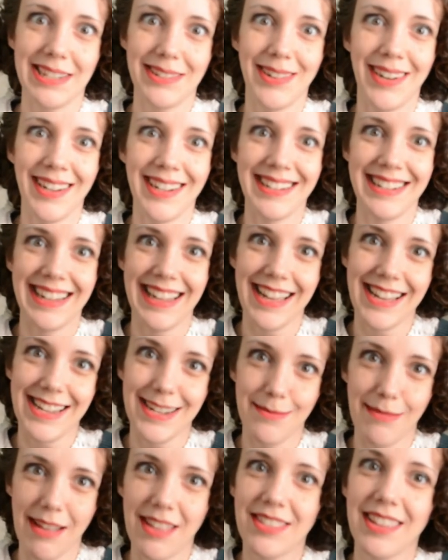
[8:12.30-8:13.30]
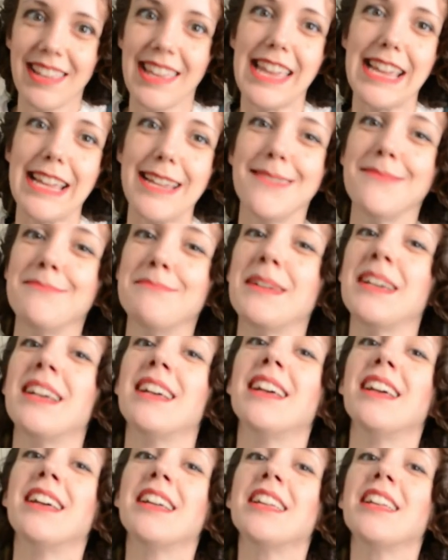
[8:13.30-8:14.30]
I wanted to add about the cape.
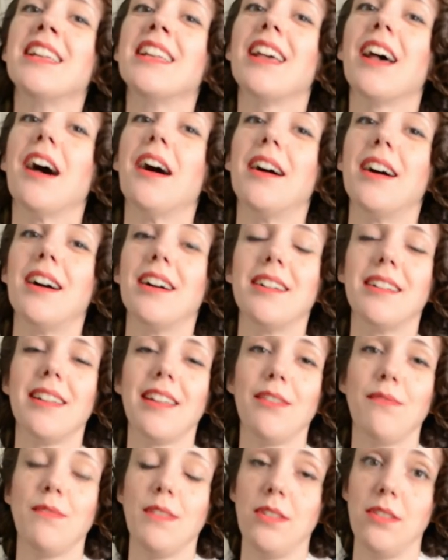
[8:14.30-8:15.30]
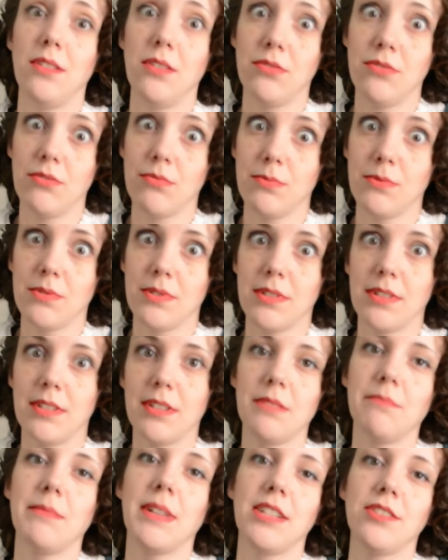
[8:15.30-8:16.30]
Uh, if you use
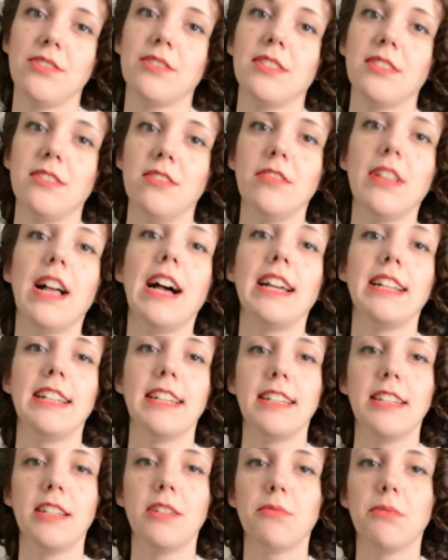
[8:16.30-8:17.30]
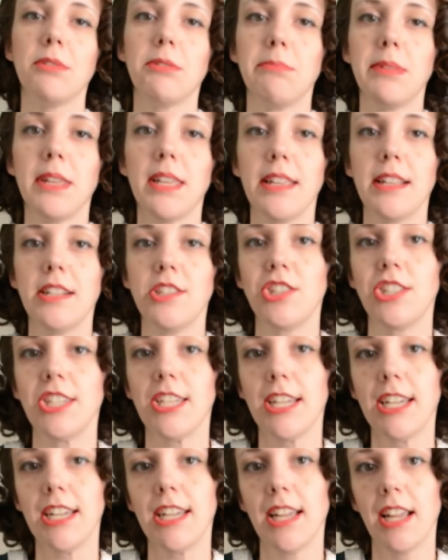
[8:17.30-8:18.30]
wool, make sure you line it. It will be
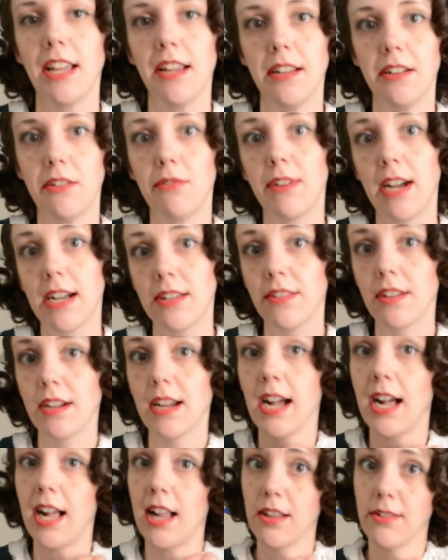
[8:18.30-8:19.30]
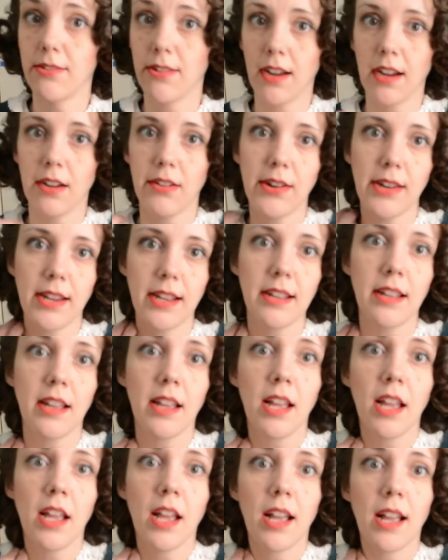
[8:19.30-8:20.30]
itchy. And around the collar area,
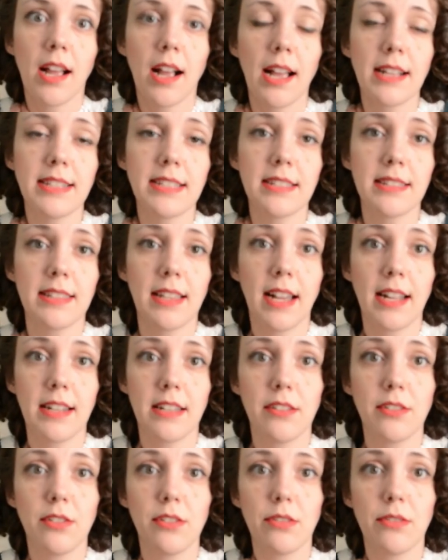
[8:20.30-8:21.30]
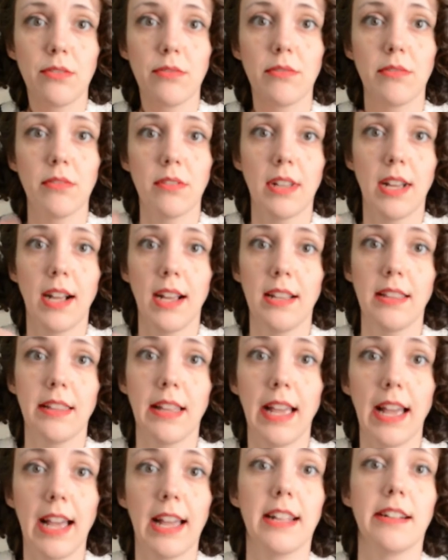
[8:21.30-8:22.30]
I decided to line
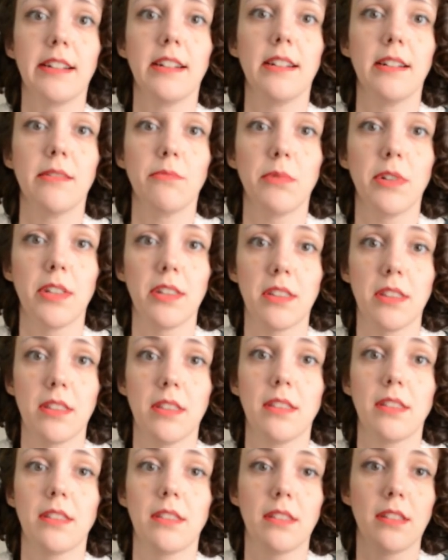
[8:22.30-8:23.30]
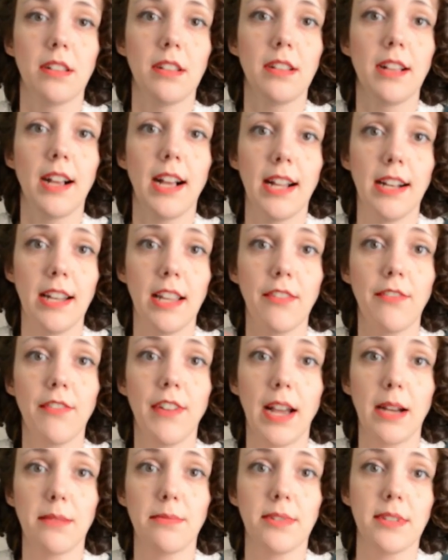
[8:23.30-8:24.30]
that with the lining
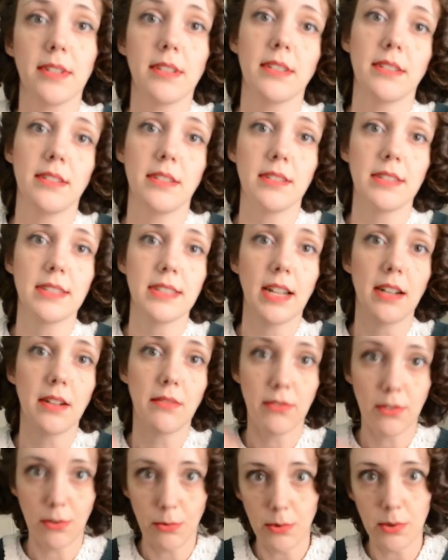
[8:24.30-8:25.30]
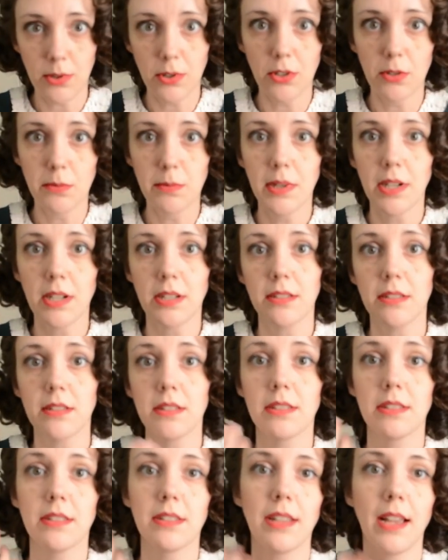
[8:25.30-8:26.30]
fabric instead of the wool
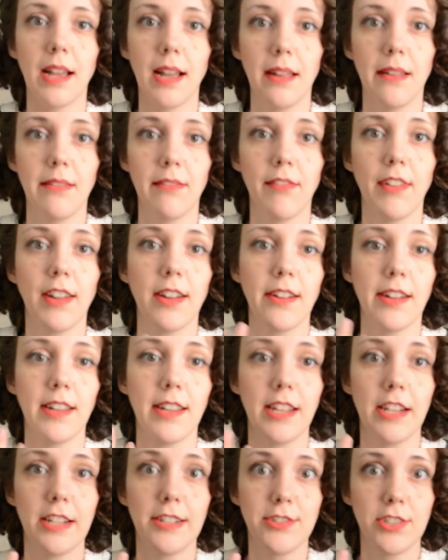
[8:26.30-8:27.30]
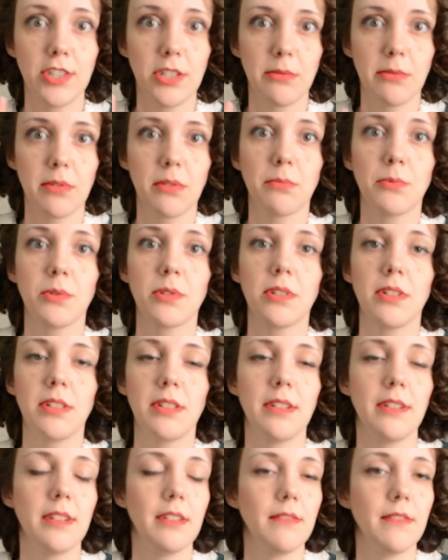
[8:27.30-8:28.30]
because I am very itchy with wool
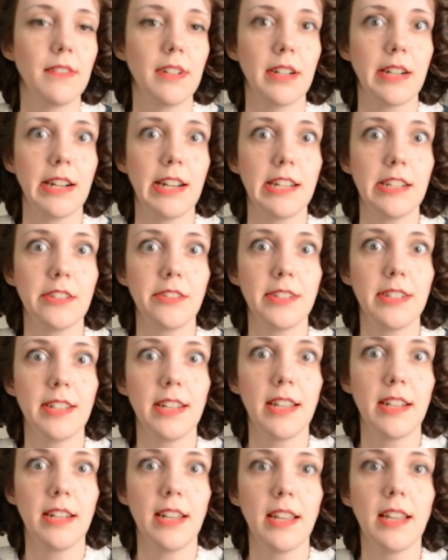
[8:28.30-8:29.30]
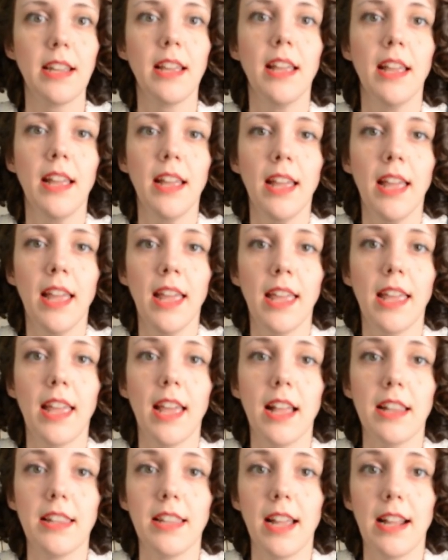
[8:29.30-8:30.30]
and it's very irritating.
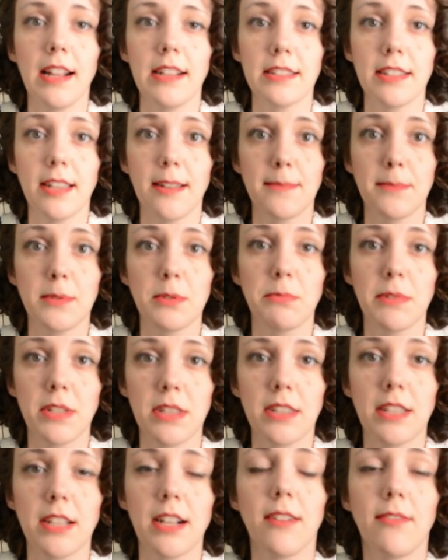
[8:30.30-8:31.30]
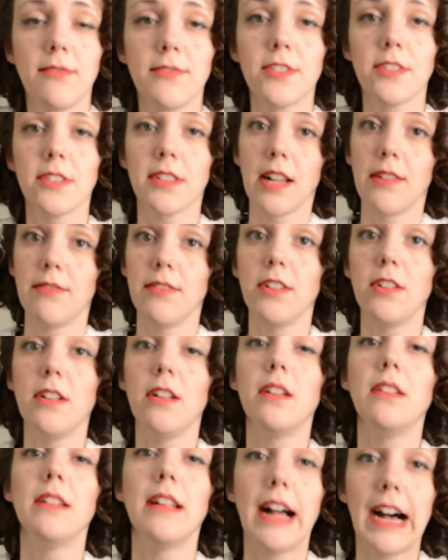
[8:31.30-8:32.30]
And that has helped with the comfort level
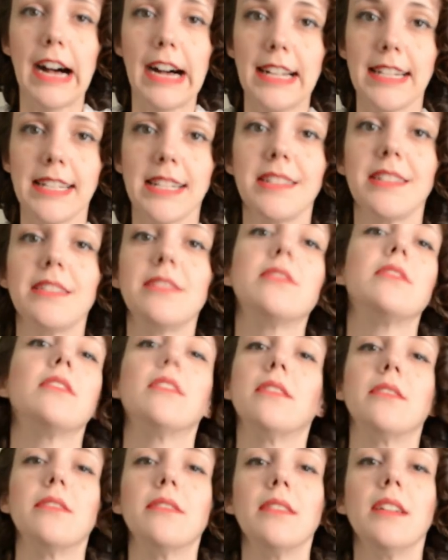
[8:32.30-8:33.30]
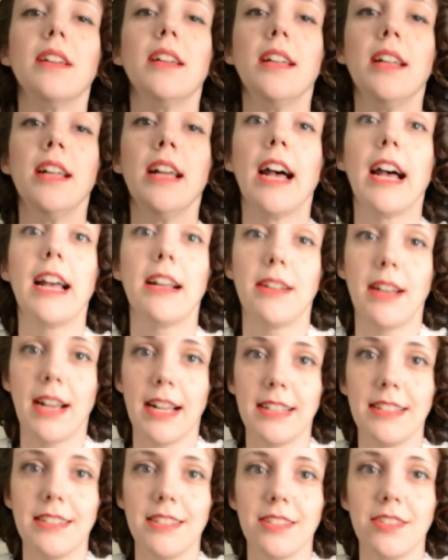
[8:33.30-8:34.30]
a lot. So I
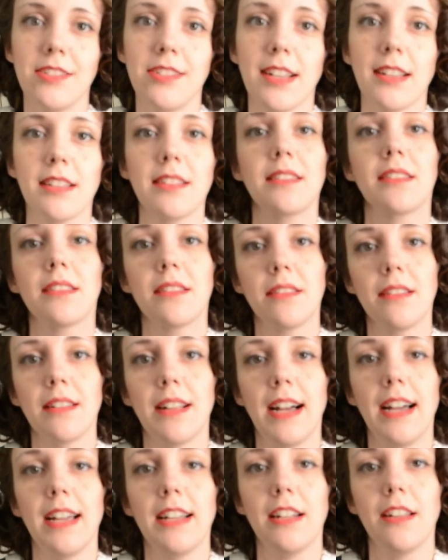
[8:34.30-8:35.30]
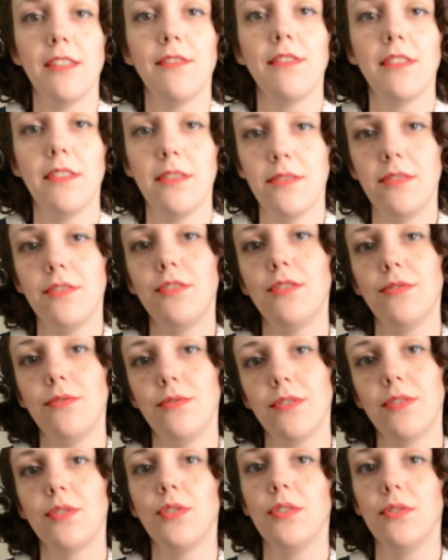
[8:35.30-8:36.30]
highly suggest to line if you
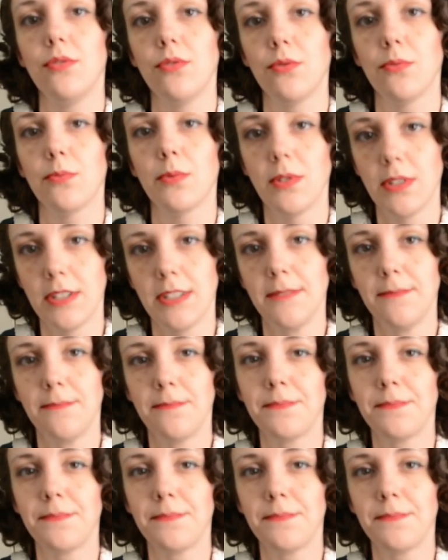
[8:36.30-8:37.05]
choose to use wool.